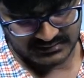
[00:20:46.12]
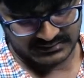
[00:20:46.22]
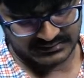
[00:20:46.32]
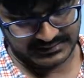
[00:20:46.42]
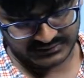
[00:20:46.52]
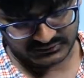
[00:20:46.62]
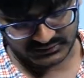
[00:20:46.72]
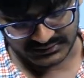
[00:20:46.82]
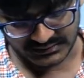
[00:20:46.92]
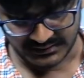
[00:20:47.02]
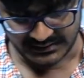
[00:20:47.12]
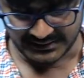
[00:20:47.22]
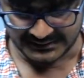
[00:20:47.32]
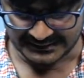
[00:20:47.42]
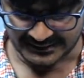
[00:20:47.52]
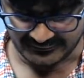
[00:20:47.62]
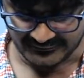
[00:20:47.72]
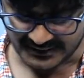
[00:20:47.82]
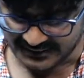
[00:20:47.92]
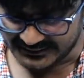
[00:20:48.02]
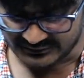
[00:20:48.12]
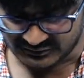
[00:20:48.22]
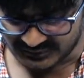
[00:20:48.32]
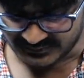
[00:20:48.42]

The next question: a giant refracting telescope